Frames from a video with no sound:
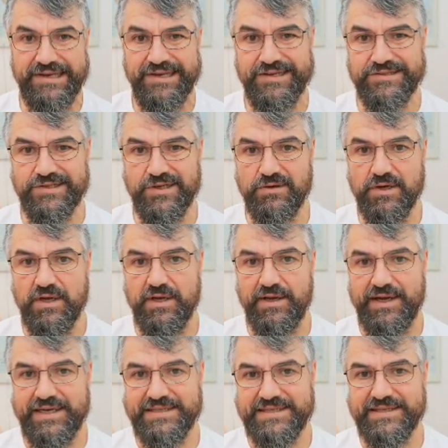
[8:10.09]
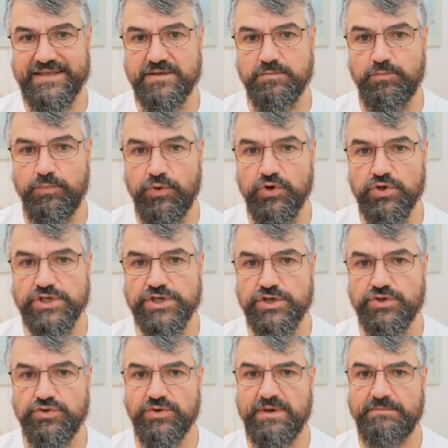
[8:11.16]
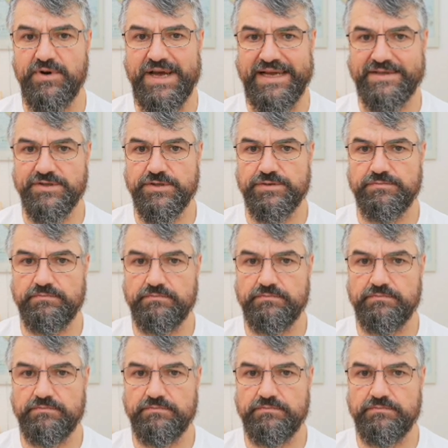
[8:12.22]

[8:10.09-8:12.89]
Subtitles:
So I said that push to a branch.